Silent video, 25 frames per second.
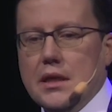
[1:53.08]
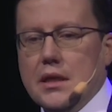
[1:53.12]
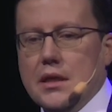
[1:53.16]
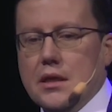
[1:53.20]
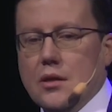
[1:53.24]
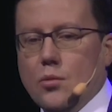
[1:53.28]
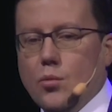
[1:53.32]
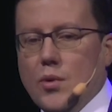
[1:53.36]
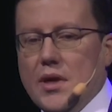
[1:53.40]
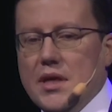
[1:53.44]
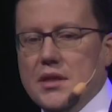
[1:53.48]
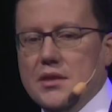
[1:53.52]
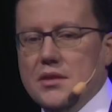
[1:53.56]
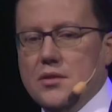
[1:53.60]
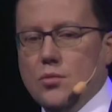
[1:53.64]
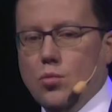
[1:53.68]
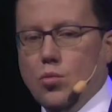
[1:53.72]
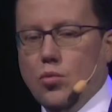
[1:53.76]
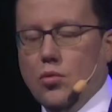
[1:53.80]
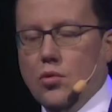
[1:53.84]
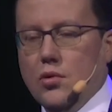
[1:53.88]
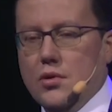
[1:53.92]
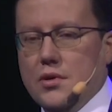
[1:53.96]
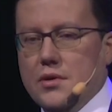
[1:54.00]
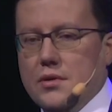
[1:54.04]
When the
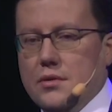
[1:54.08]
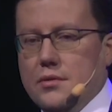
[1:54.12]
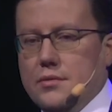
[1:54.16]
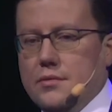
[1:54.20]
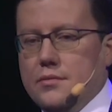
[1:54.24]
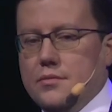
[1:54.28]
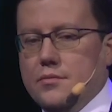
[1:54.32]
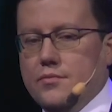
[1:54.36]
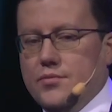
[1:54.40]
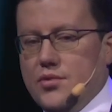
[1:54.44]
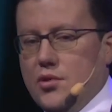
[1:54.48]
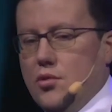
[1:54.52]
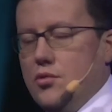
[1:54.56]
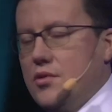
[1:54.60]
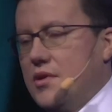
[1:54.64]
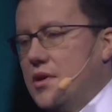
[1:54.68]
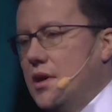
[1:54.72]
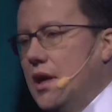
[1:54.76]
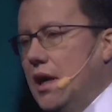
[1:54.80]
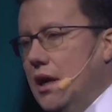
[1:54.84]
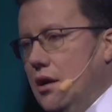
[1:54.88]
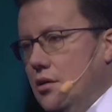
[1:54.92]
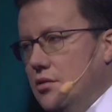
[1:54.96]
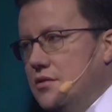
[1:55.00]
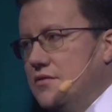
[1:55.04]
war broke
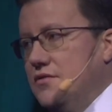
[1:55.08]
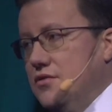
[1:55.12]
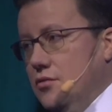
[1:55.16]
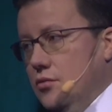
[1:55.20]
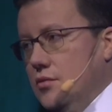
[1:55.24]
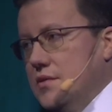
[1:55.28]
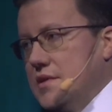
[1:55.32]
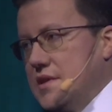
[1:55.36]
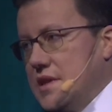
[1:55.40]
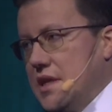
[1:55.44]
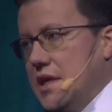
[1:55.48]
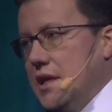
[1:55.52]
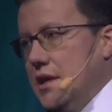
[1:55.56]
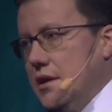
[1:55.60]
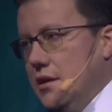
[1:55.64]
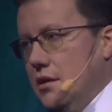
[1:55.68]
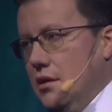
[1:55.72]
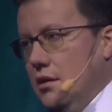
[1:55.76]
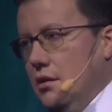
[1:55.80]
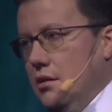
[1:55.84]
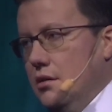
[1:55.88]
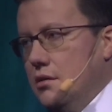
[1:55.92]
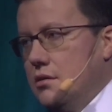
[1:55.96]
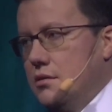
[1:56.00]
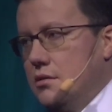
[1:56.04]
out,
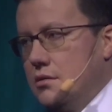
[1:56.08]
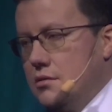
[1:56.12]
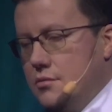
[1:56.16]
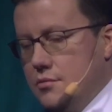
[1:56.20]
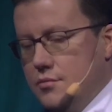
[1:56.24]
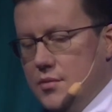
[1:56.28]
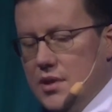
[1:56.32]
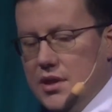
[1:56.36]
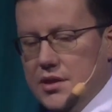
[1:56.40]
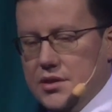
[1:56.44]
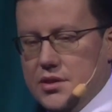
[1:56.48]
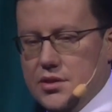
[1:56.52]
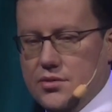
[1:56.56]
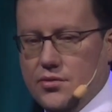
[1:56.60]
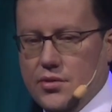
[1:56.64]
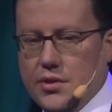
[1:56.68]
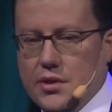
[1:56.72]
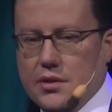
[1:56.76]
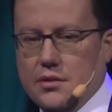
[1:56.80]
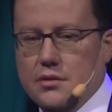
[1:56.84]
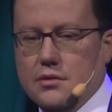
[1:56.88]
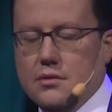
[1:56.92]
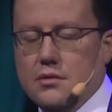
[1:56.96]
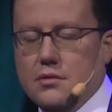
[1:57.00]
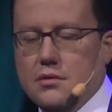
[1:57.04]
full-scale military
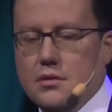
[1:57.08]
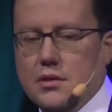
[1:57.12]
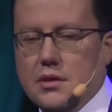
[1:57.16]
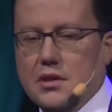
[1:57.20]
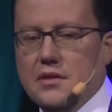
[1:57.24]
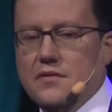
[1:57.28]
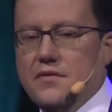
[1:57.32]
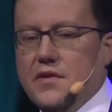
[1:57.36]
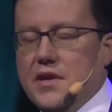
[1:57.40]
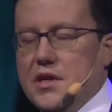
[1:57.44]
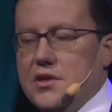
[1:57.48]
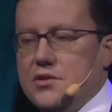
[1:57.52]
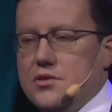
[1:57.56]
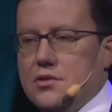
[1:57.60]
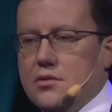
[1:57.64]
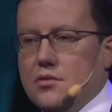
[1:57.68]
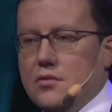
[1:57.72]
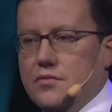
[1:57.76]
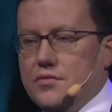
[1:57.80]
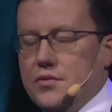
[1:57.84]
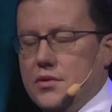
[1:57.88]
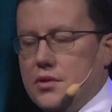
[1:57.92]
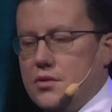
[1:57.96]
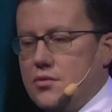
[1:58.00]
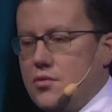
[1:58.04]
invasion
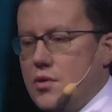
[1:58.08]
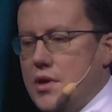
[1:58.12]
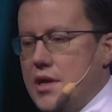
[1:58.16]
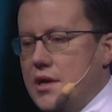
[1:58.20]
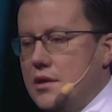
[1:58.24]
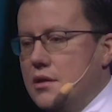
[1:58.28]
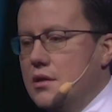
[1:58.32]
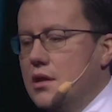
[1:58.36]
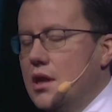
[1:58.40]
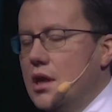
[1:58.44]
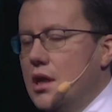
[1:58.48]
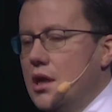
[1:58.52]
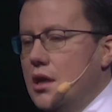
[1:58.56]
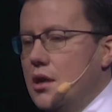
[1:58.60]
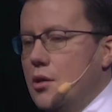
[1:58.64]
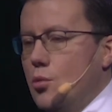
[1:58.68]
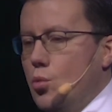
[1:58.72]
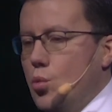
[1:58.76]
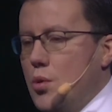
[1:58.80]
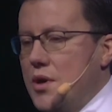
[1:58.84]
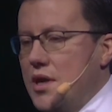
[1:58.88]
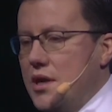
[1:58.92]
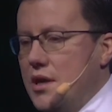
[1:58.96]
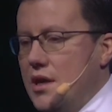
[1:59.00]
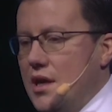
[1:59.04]
of Ukraine,
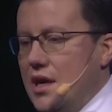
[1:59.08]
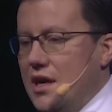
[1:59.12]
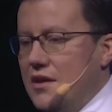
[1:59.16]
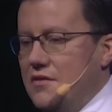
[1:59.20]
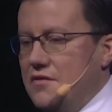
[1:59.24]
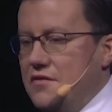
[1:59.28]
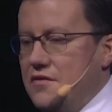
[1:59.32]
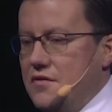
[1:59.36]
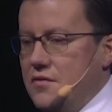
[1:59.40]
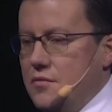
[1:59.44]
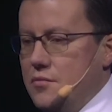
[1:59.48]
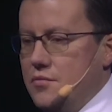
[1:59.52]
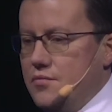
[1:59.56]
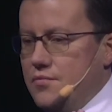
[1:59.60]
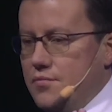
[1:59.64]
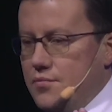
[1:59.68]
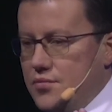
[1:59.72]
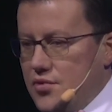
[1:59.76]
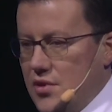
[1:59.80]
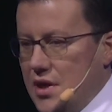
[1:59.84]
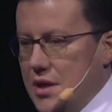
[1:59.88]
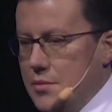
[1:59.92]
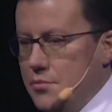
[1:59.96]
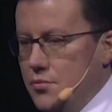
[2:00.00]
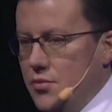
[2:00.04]
we have
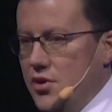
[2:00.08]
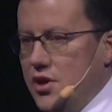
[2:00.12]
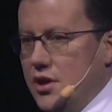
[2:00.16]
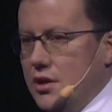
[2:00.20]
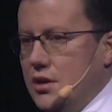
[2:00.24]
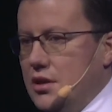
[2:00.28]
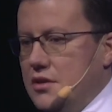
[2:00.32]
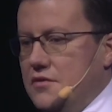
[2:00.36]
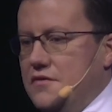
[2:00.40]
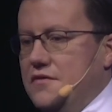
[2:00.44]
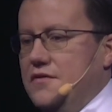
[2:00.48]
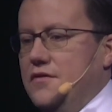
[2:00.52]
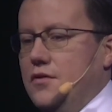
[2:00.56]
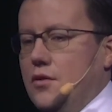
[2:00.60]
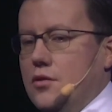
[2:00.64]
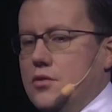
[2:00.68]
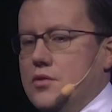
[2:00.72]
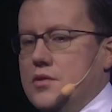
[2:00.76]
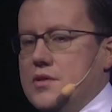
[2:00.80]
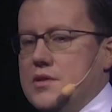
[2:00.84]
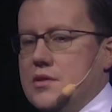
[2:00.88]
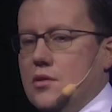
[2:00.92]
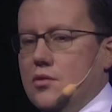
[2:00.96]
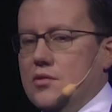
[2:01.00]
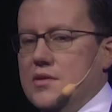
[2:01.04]
primarily
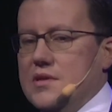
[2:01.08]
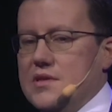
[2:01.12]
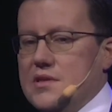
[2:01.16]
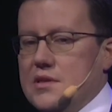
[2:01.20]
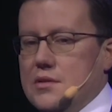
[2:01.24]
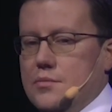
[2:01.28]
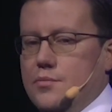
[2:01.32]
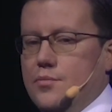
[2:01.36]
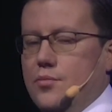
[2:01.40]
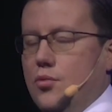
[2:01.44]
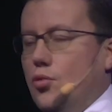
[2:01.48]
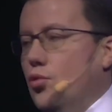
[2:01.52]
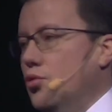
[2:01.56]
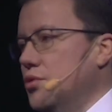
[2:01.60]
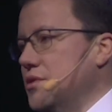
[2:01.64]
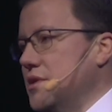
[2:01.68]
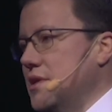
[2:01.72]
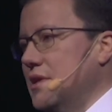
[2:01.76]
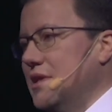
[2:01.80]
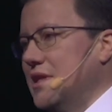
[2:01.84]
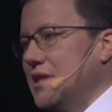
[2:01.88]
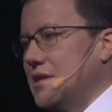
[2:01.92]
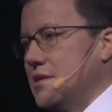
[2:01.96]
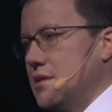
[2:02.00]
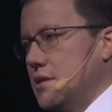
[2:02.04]
focused on supporting
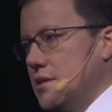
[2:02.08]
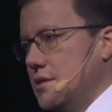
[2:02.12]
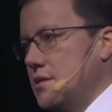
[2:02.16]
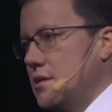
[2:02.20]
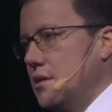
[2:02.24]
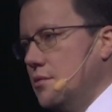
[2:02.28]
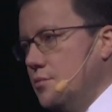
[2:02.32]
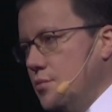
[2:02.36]
existing